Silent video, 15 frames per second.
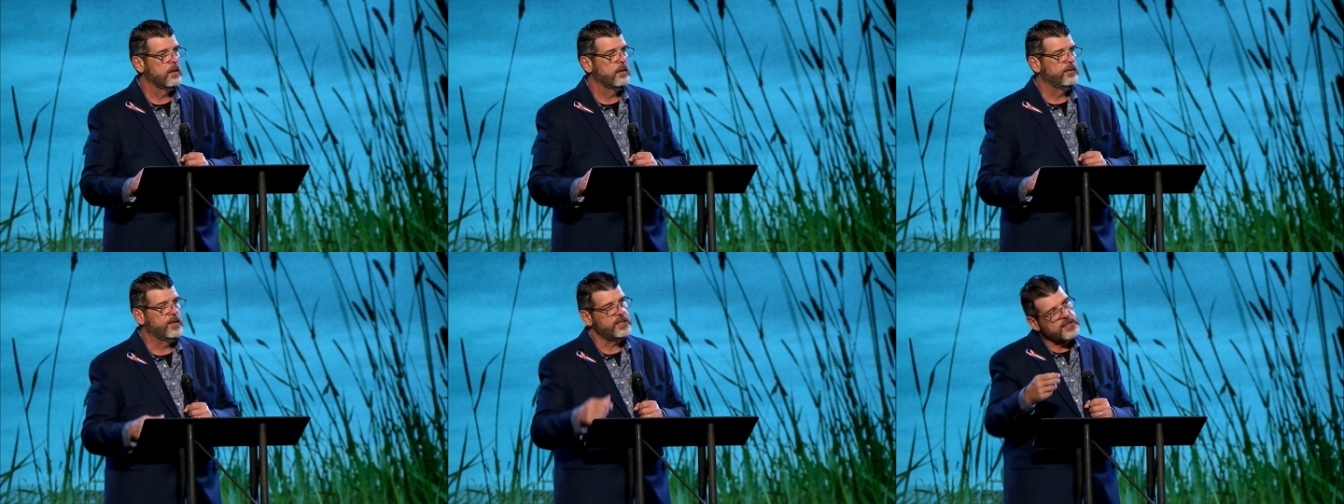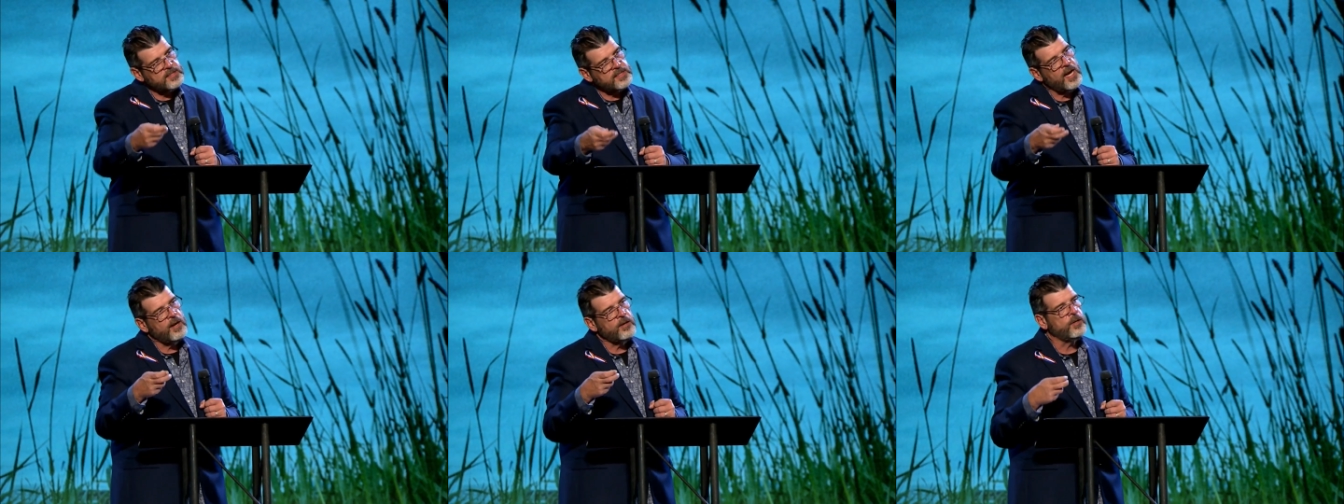This is
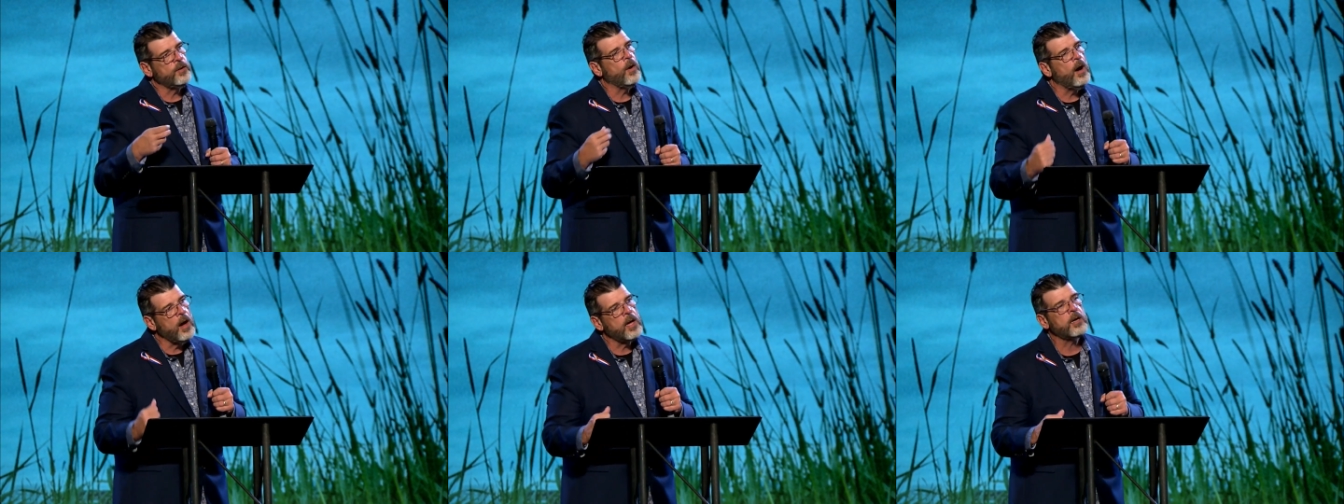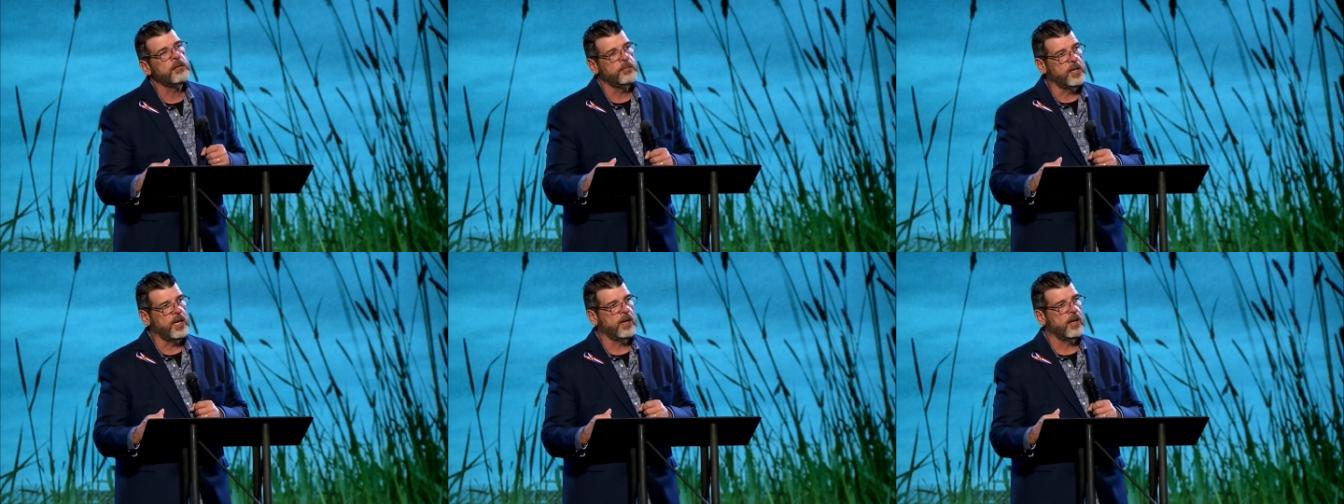how you honor
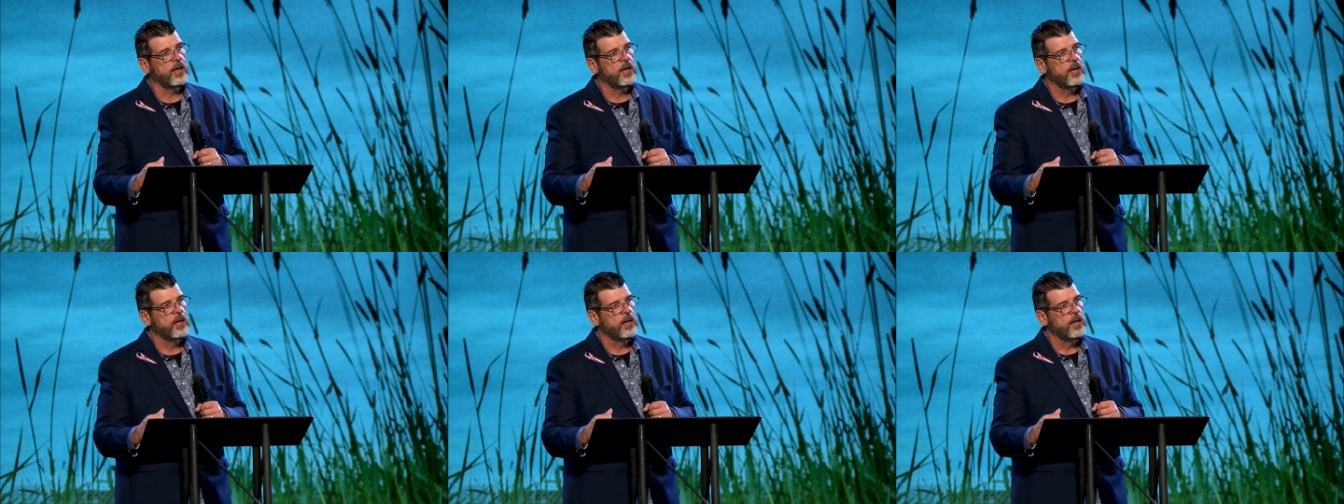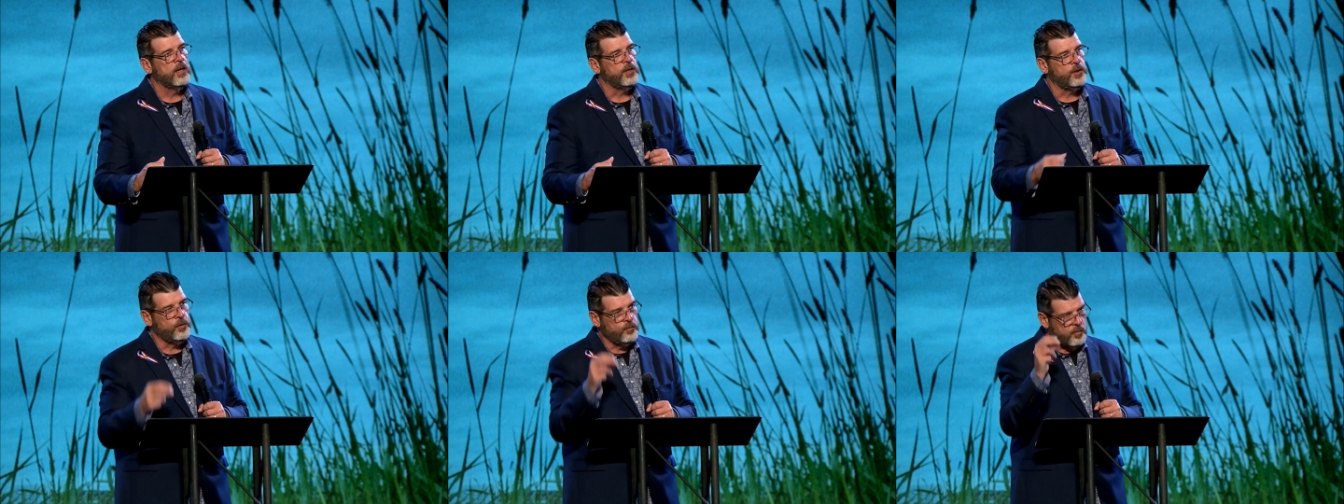me.
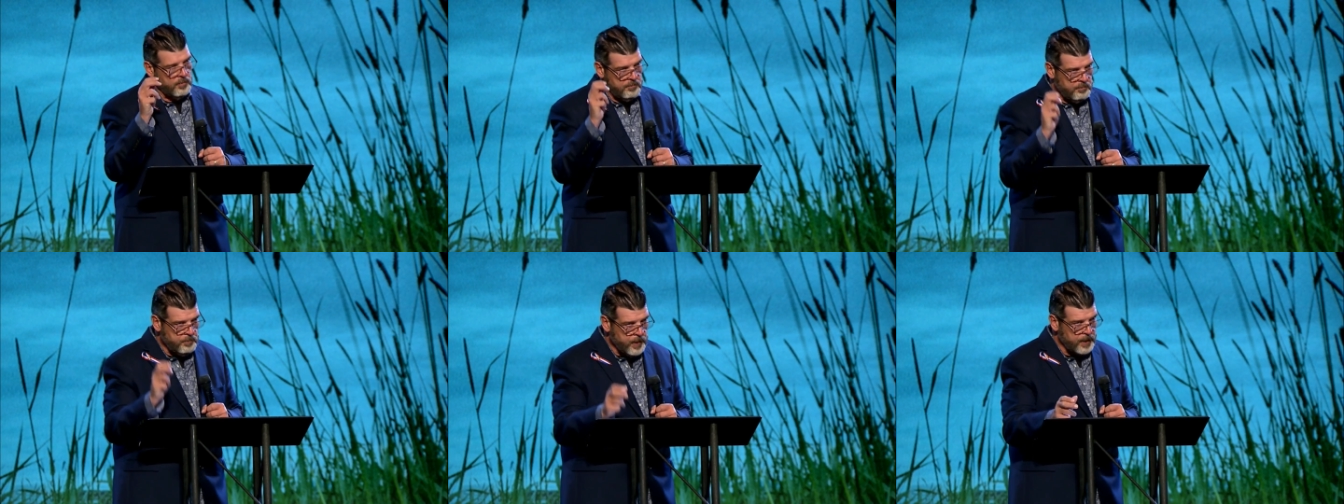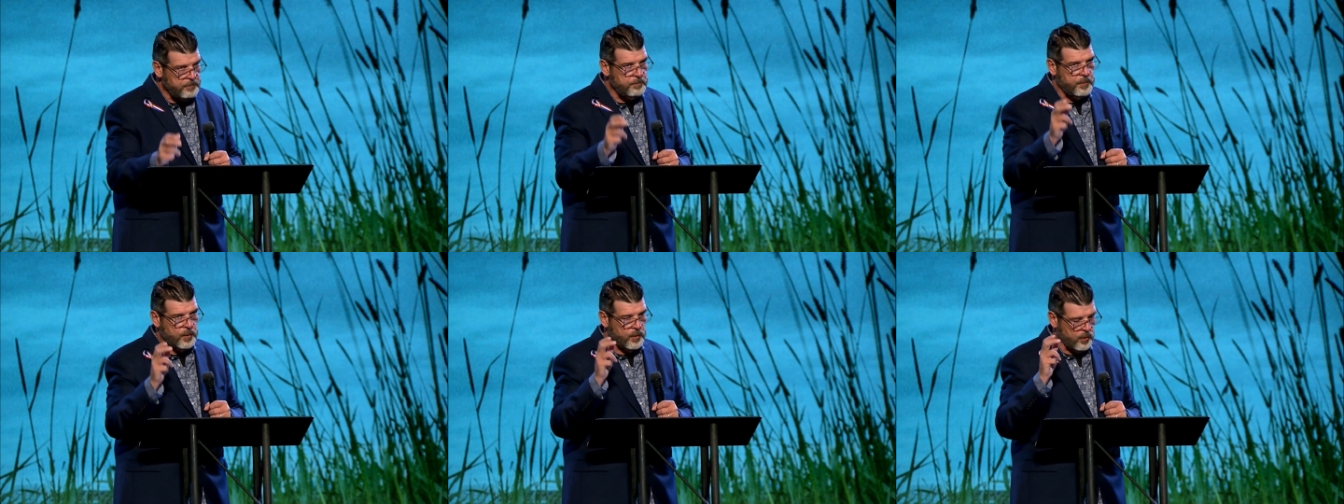You
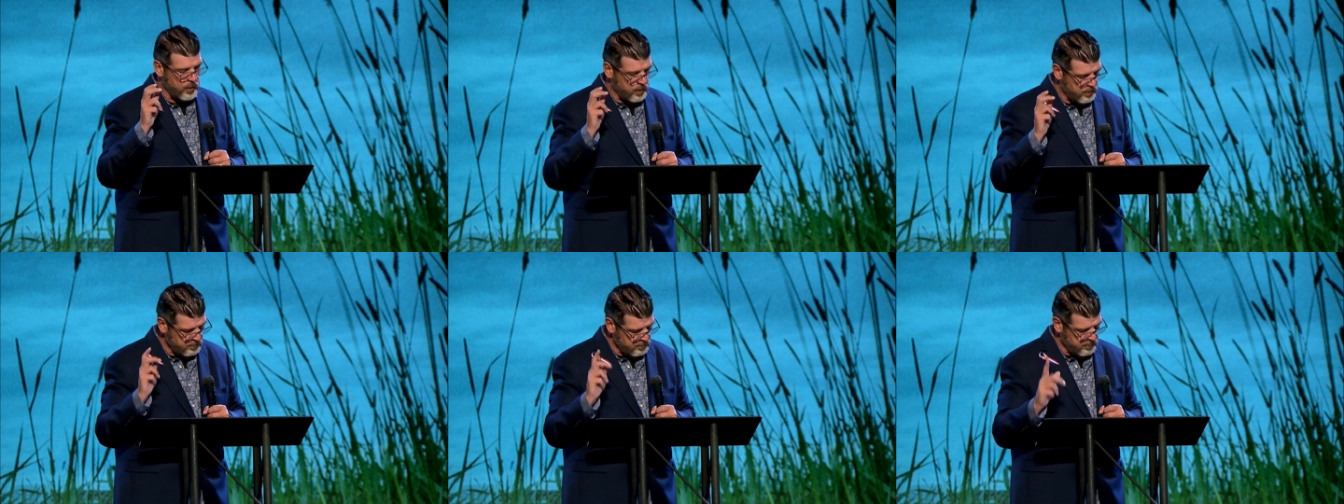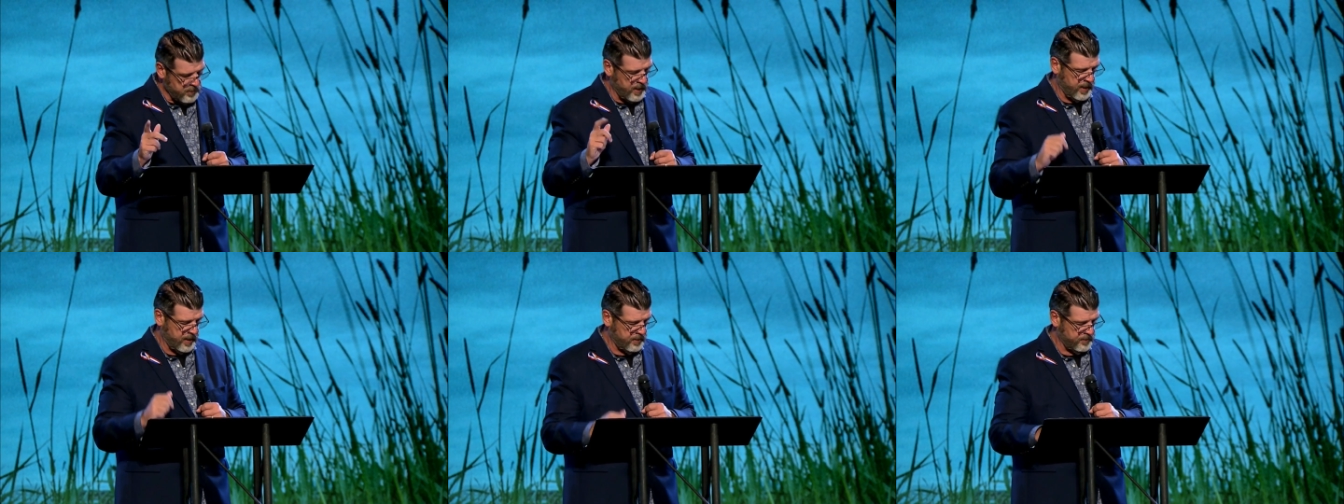remember
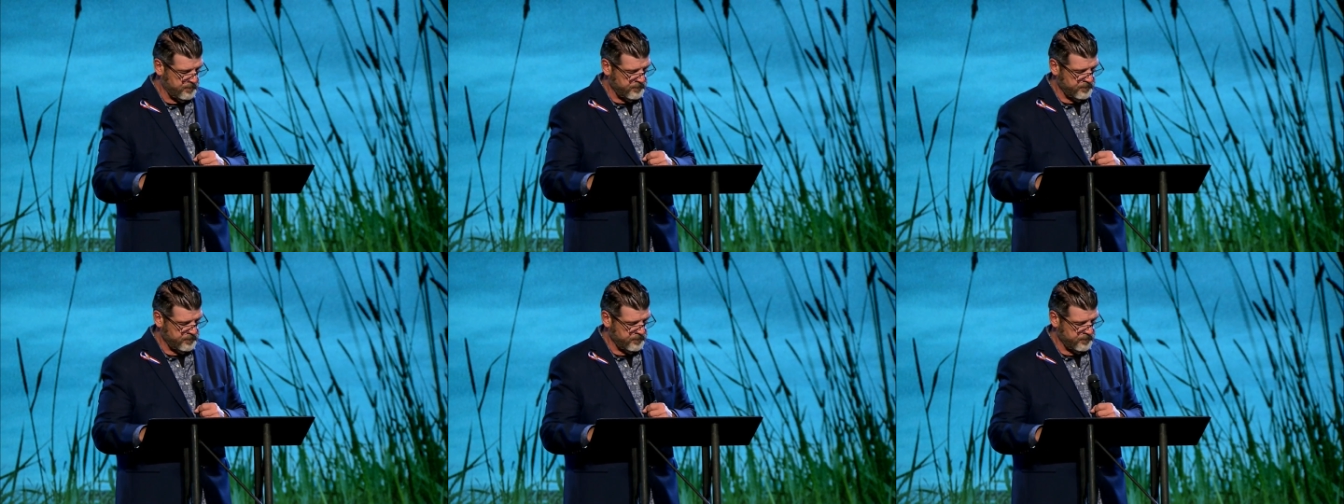me.